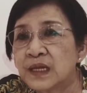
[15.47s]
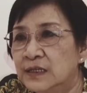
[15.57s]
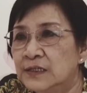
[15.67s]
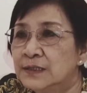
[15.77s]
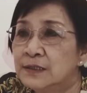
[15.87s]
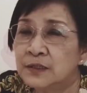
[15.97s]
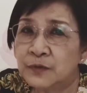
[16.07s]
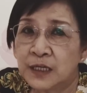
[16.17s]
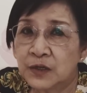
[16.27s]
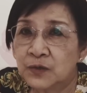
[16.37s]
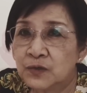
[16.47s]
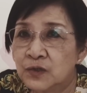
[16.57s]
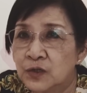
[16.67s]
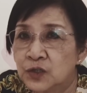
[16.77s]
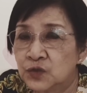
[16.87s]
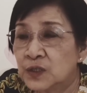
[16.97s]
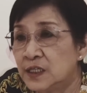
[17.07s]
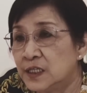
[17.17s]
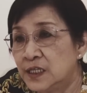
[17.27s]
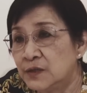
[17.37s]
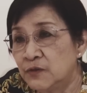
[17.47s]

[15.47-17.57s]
Like sometimes when I go on tour leading